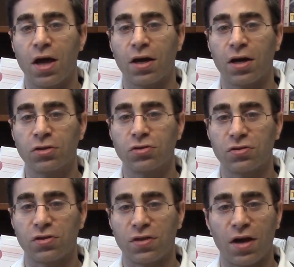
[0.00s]
and hundreds
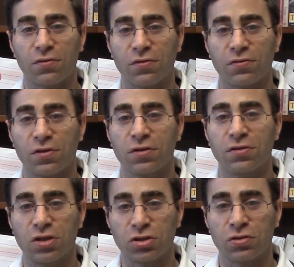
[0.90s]
of thousands
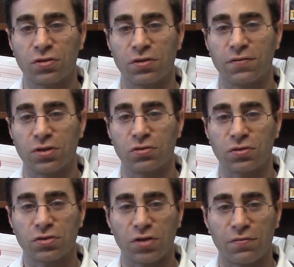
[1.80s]
additional
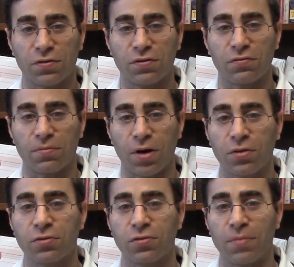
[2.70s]
individuals suffering from
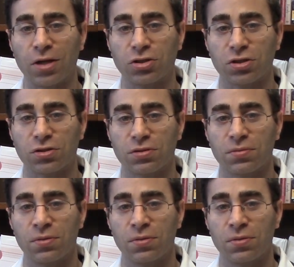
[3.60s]
other dementias.